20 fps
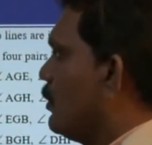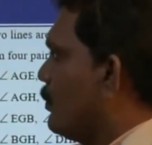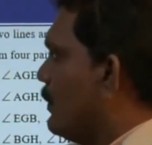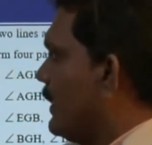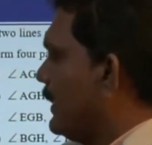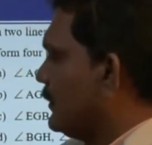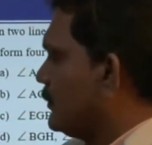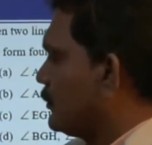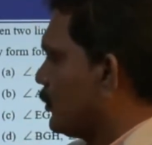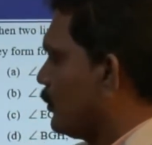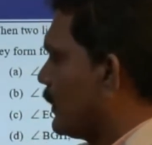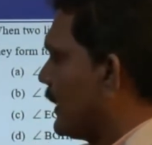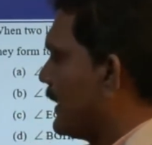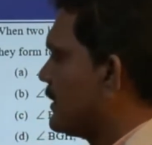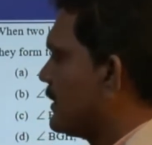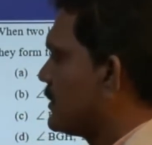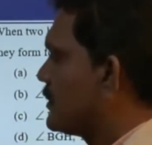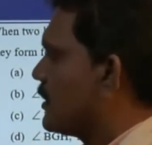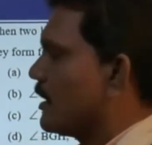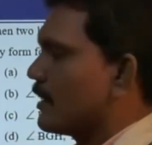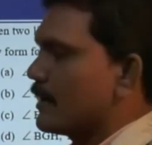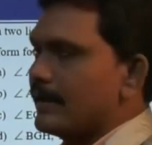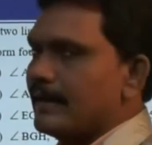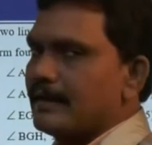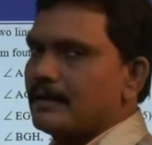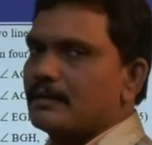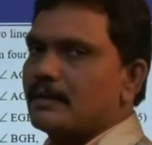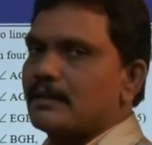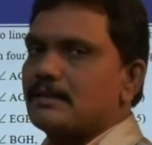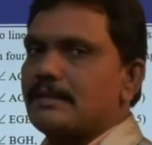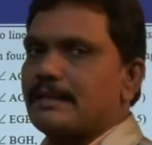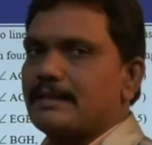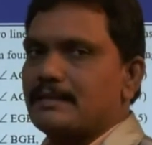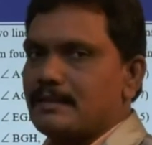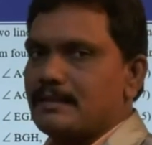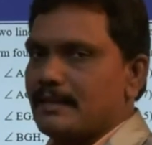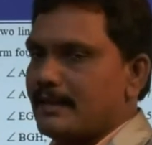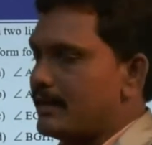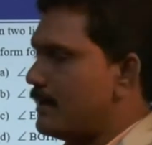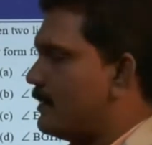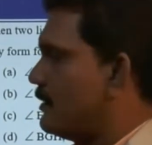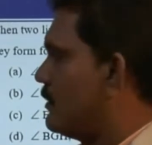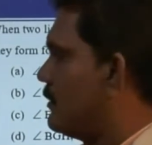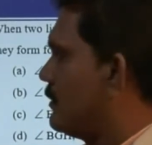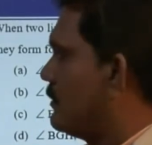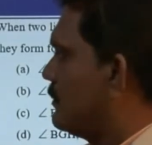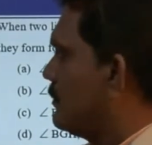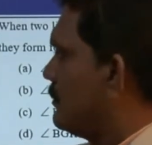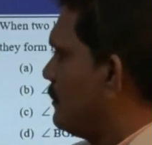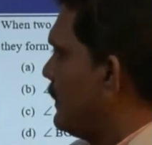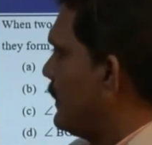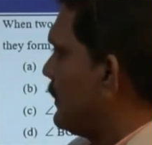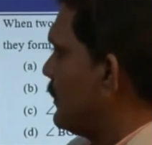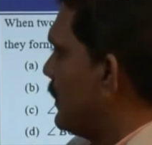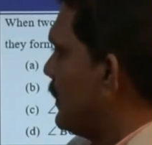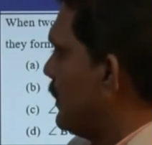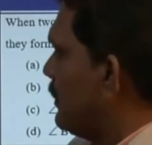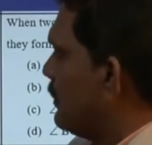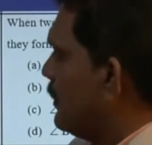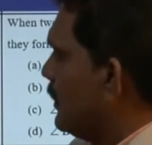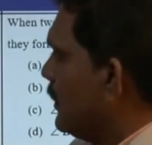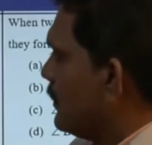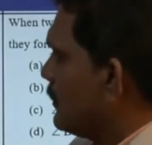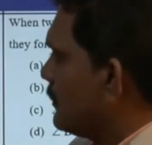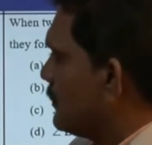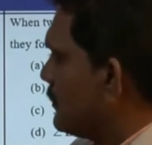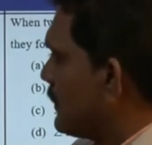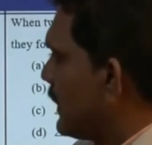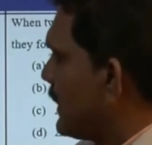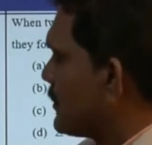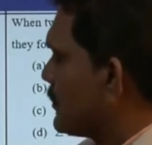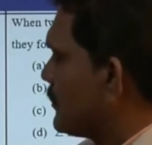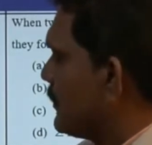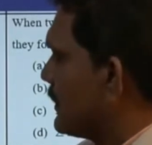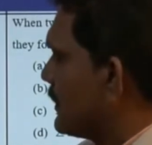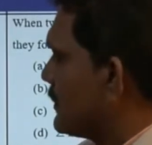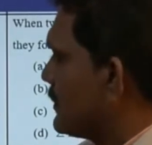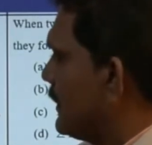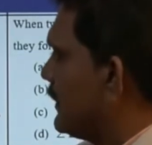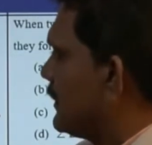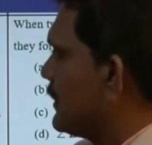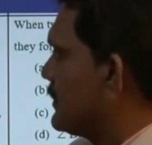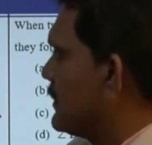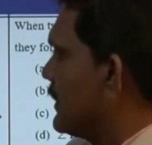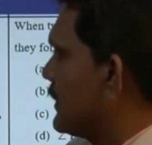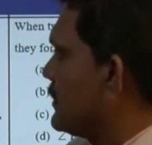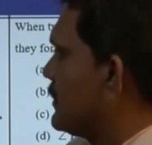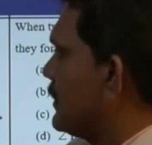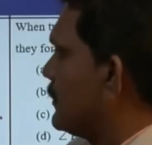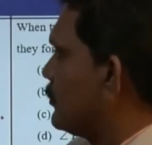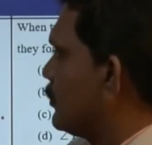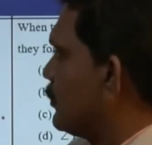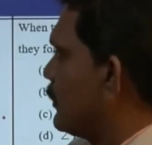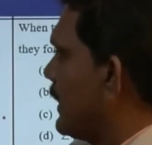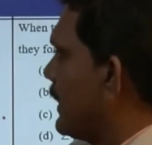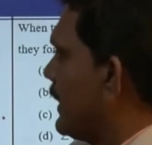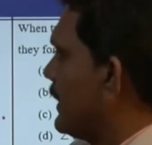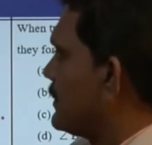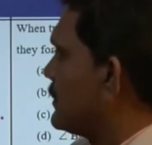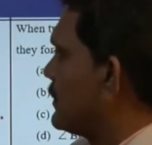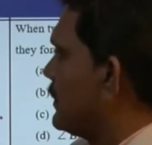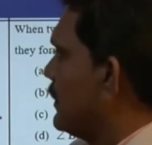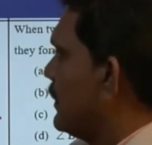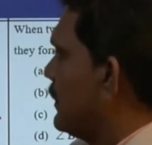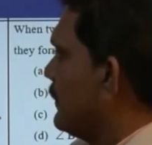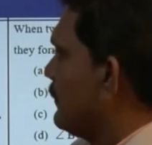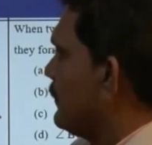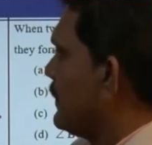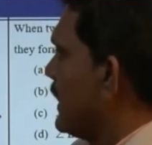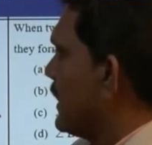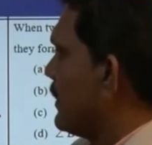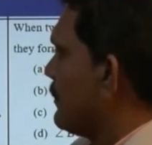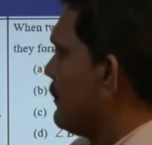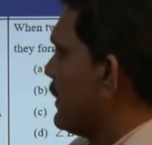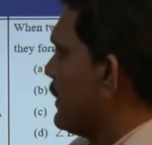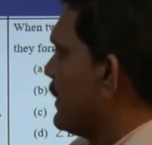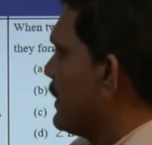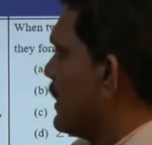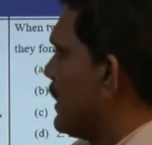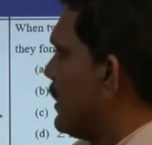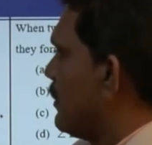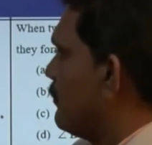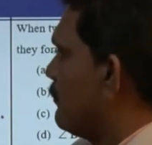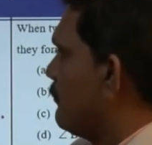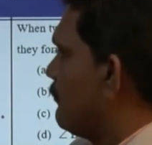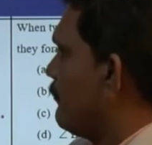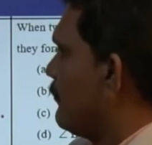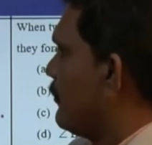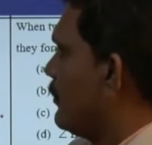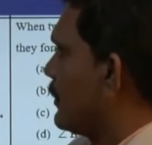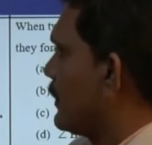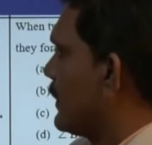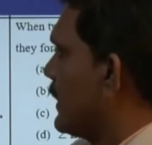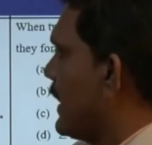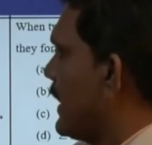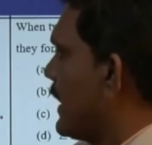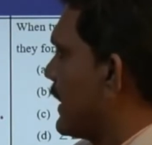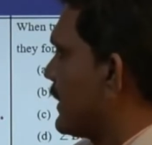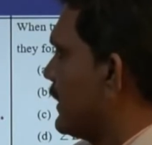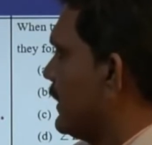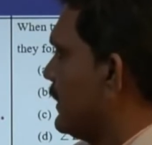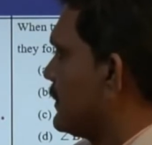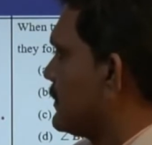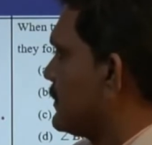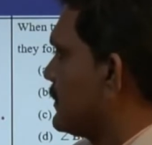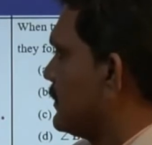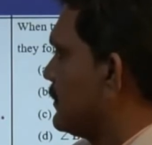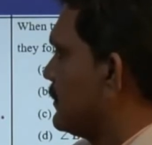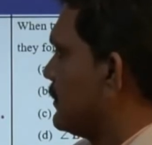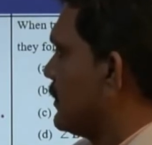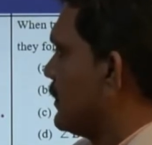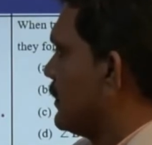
When two lines are intersected, when the transversal intersects the two lines, then we have four angles.